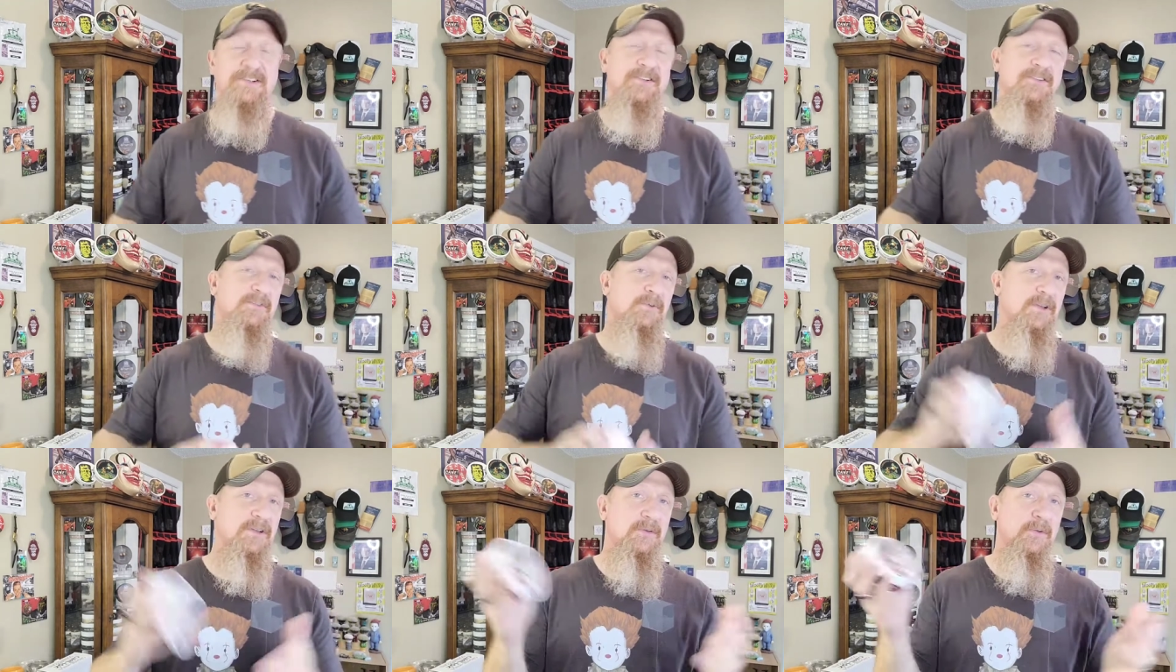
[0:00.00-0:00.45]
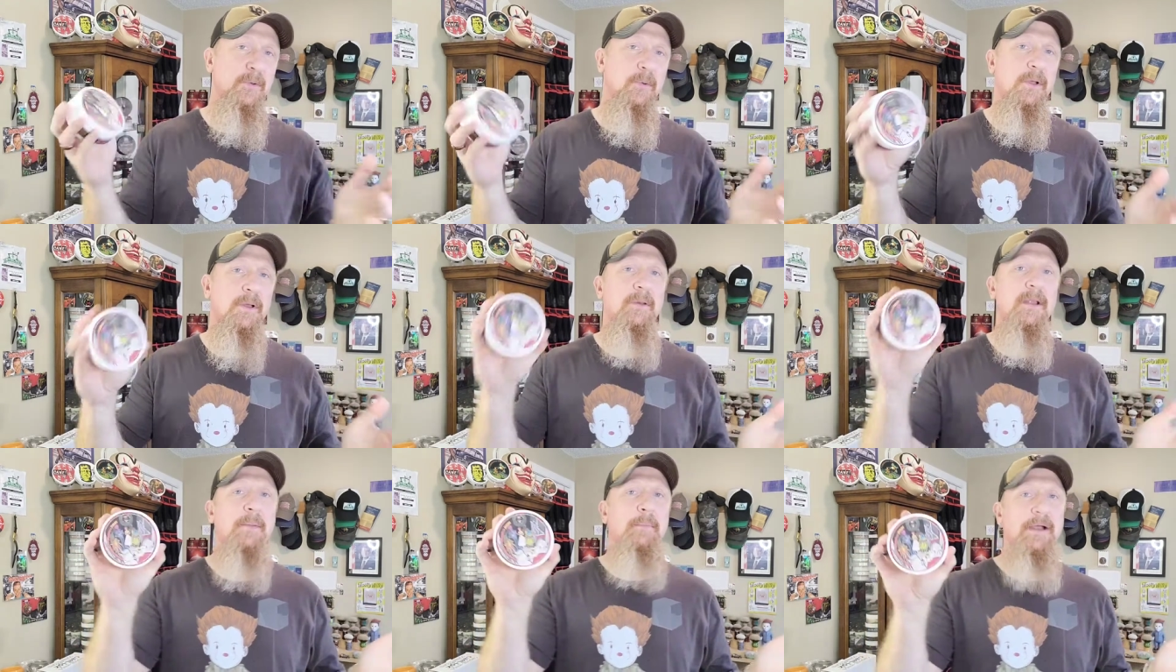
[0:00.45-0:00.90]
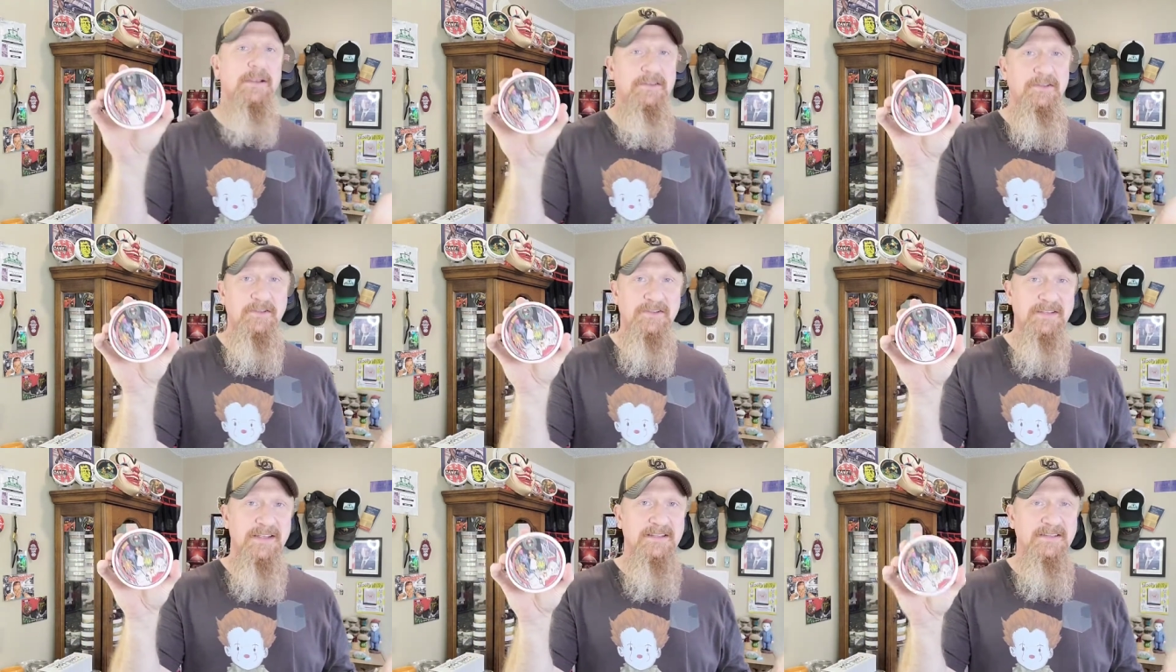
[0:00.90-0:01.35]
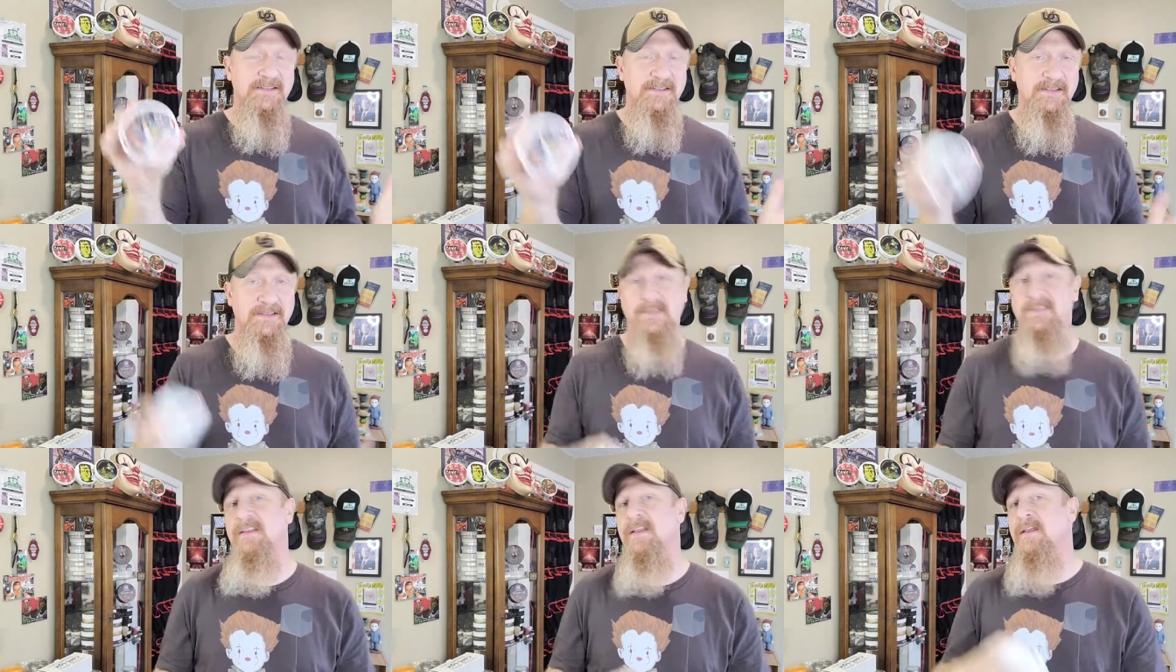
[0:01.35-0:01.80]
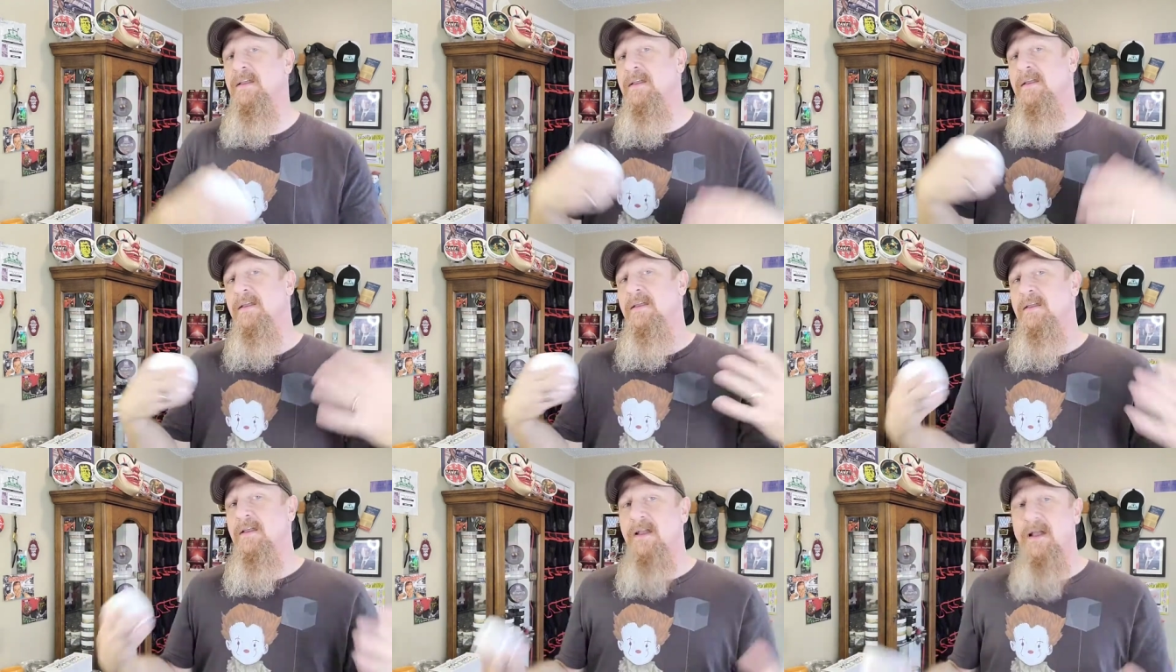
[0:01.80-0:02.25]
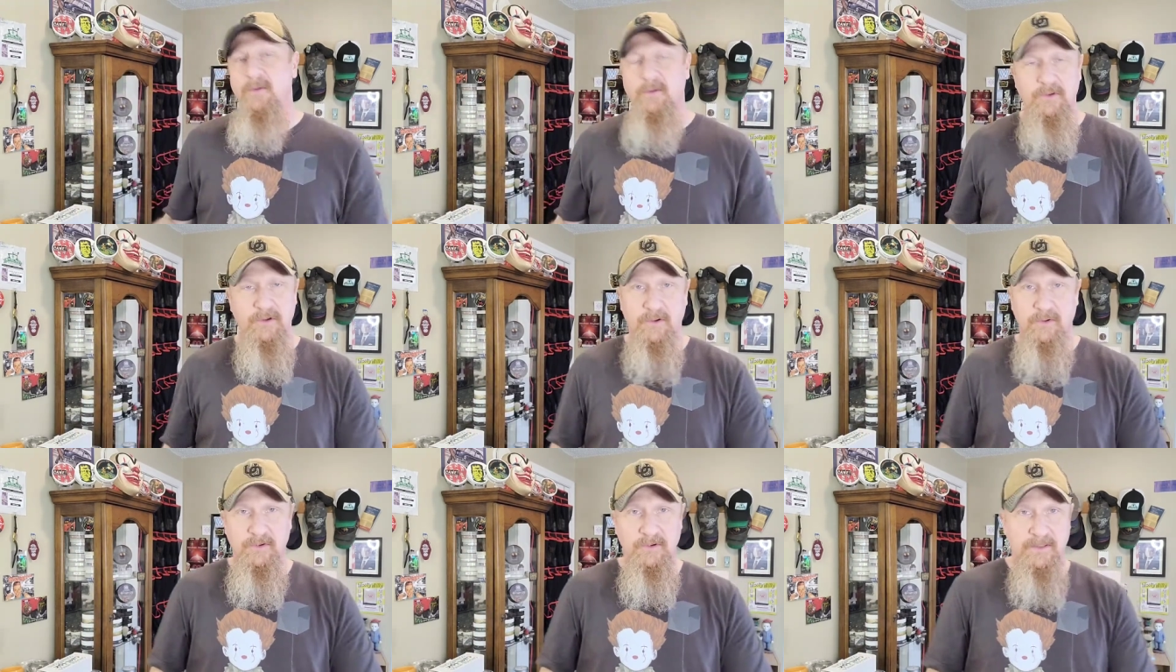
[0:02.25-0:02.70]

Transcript: year in 2021, I bought two sets of this. I won't go